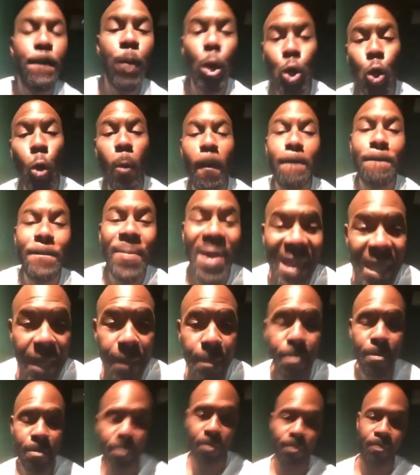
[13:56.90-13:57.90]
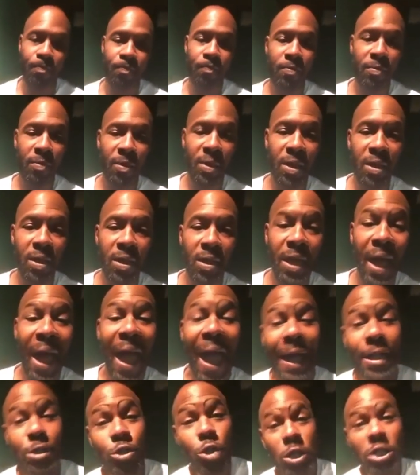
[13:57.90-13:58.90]
budum, bidim.
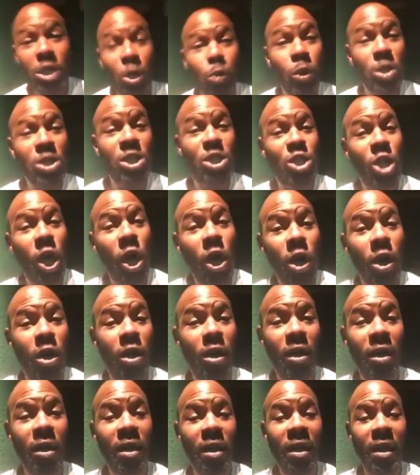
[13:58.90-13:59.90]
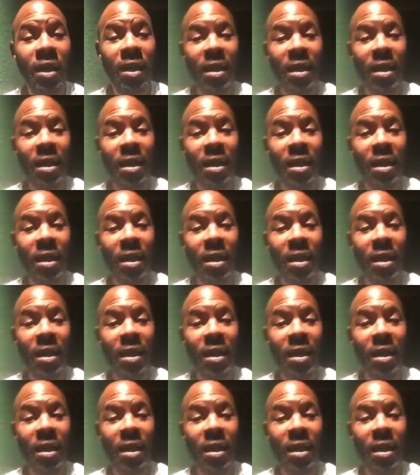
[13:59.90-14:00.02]
I thought it was so.